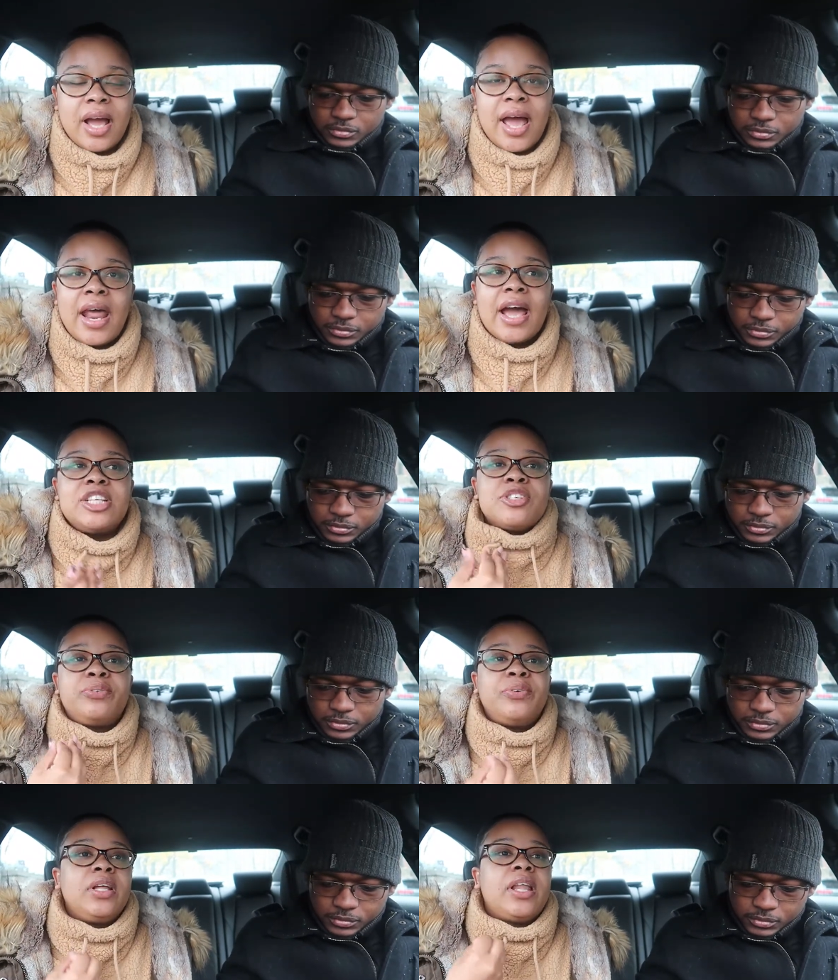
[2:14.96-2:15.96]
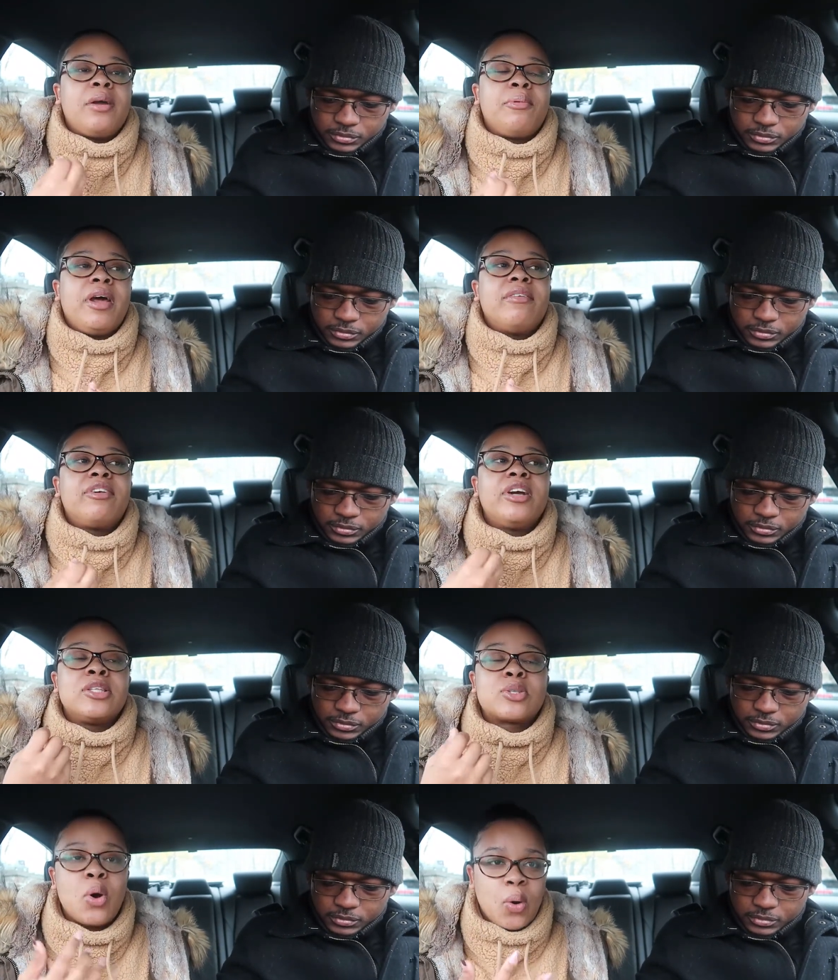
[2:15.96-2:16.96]
Speaker 1: and I just feel like whenever
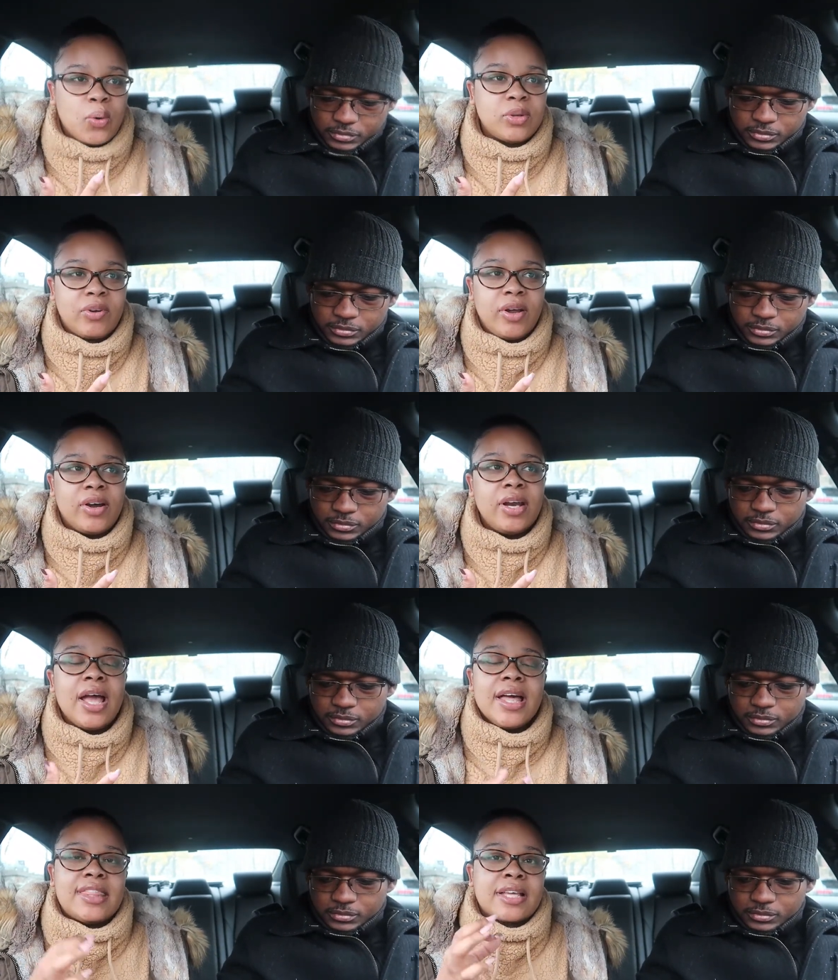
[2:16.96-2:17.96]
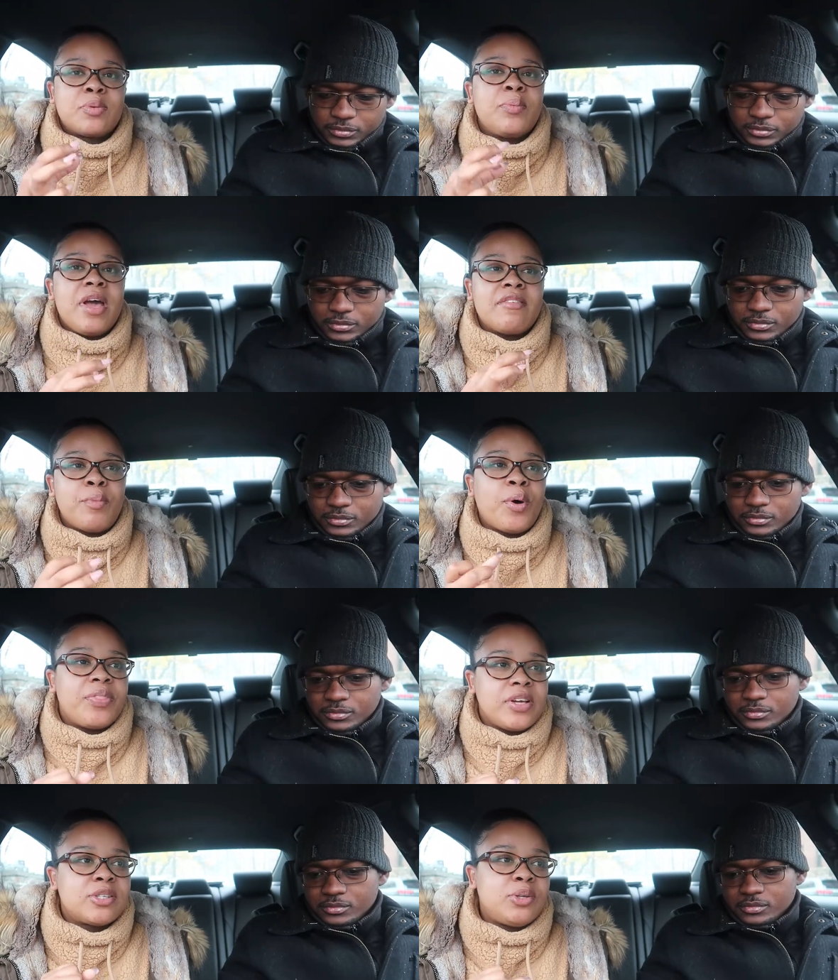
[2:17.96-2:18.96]
it's cold, Rayon, that's when we have more
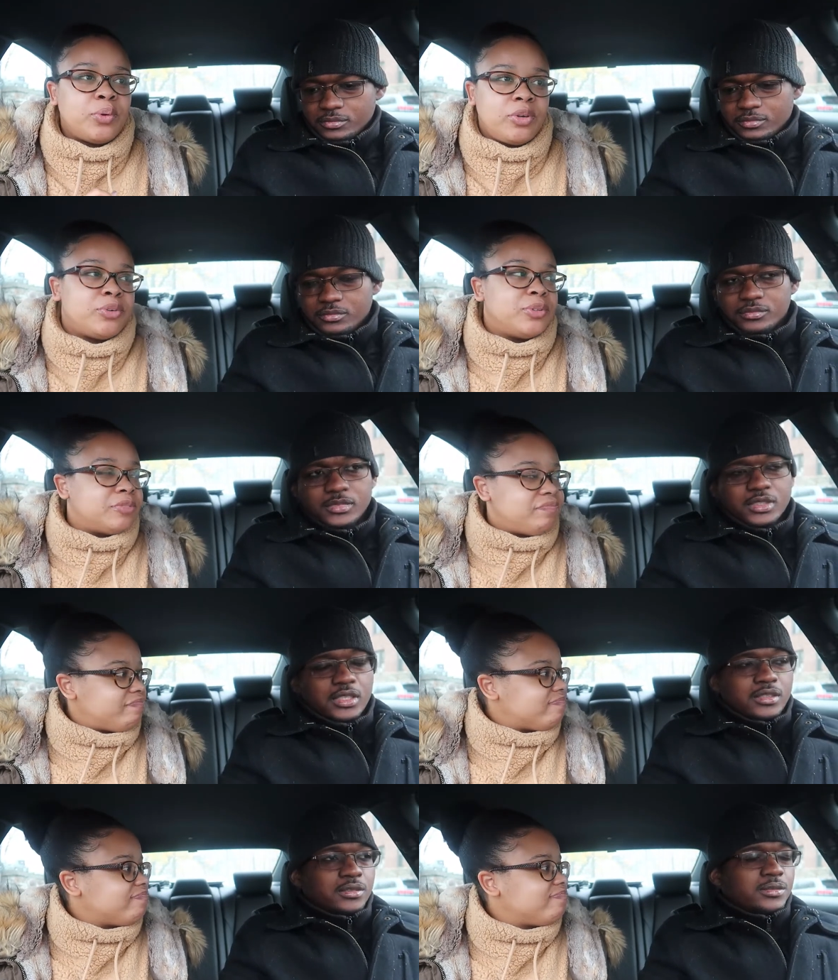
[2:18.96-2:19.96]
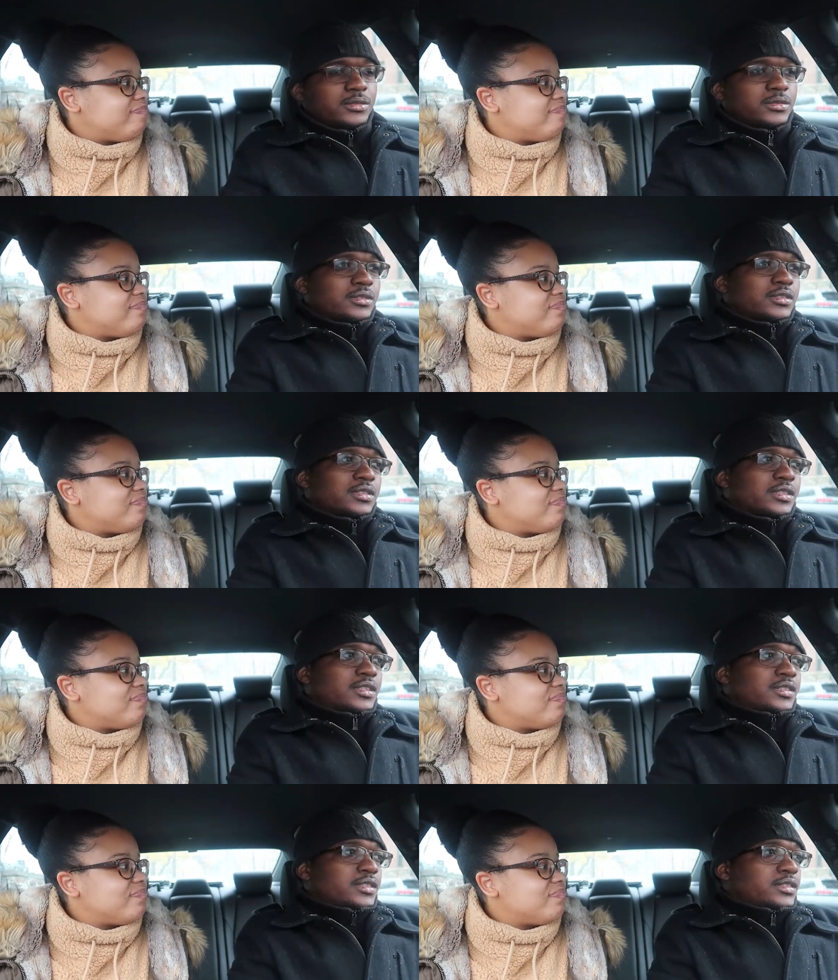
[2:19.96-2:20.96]
things to do on the road. I know,
Speaker 2: it's
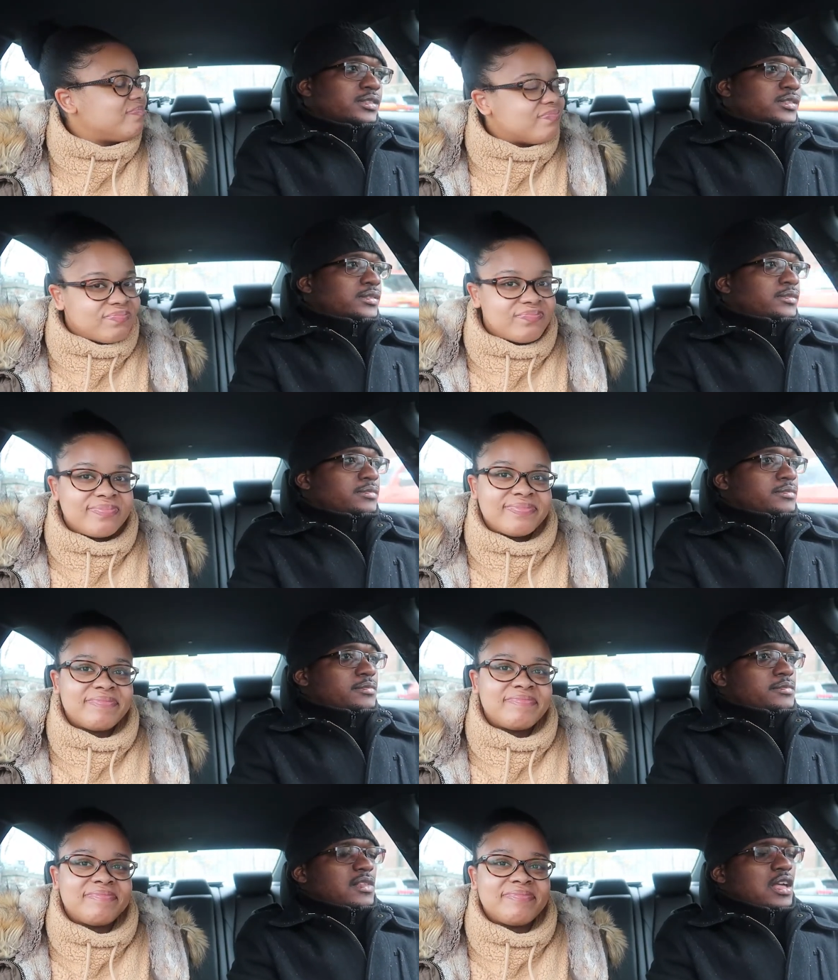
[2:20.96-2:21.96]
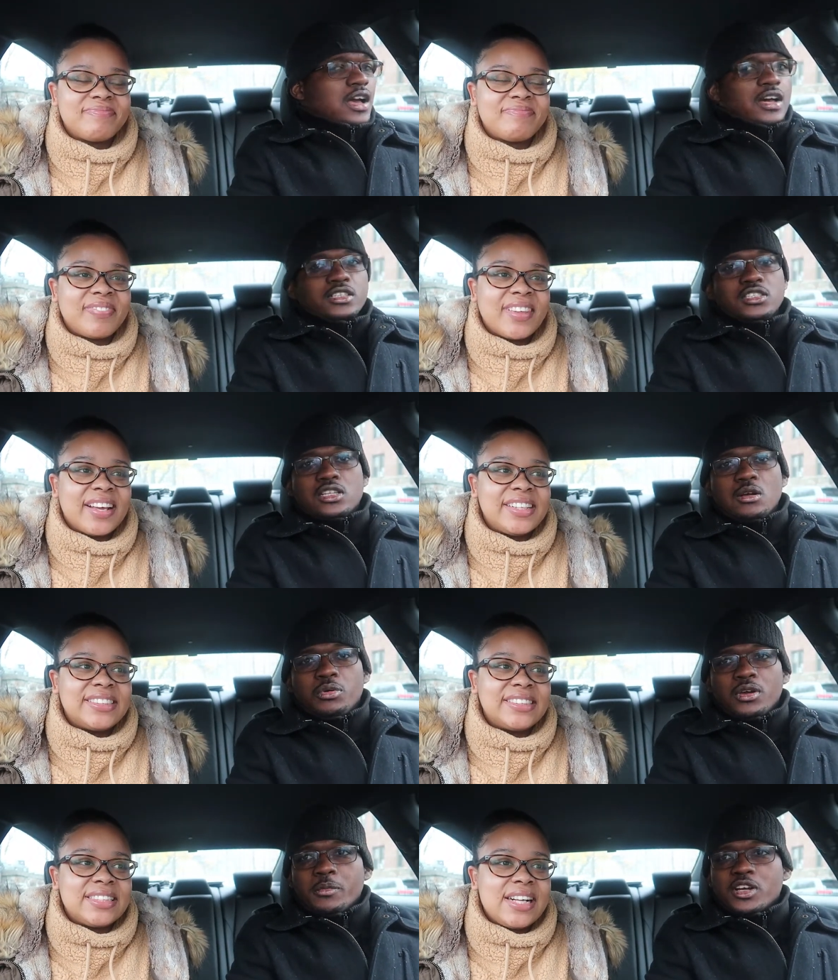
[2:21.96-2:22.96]
crazy. I need to
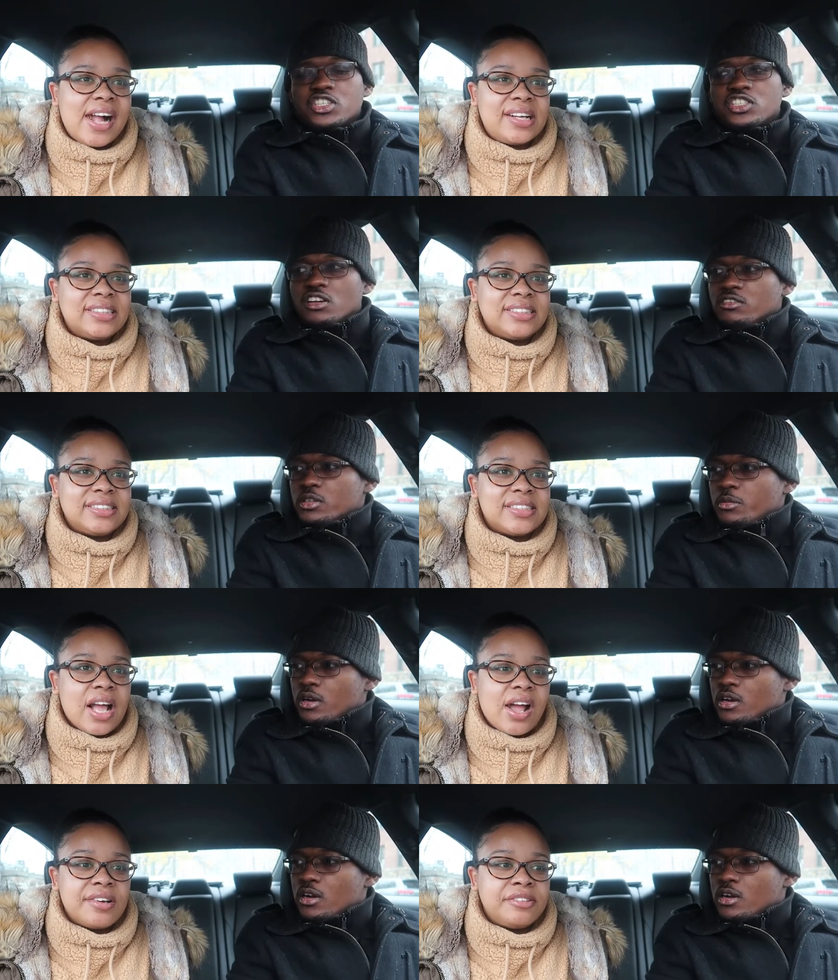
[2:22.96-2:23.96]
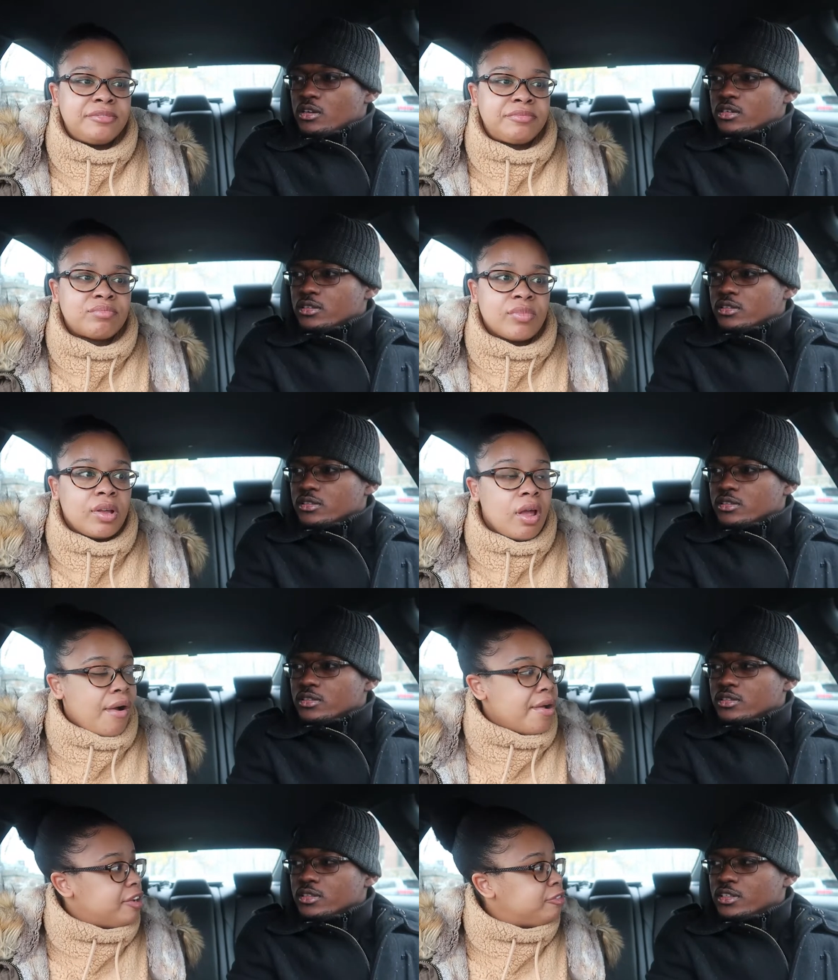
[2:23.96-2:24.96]
stop putting my shovel in my car.
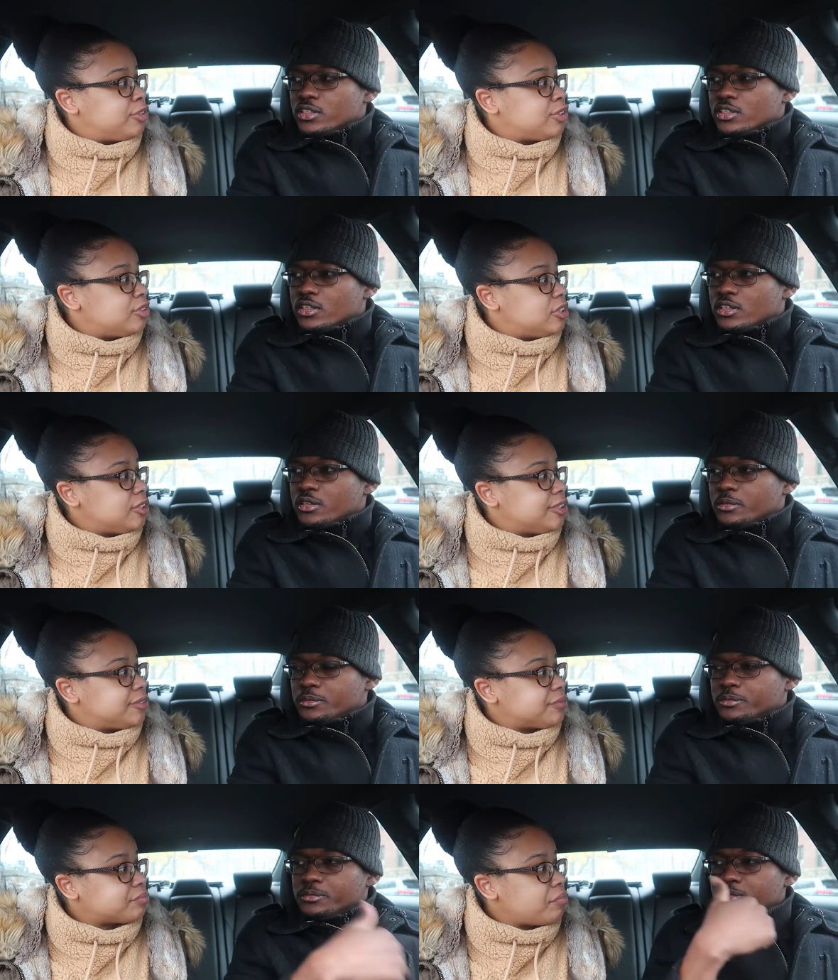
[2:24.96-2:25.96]
Speaker 1: For real.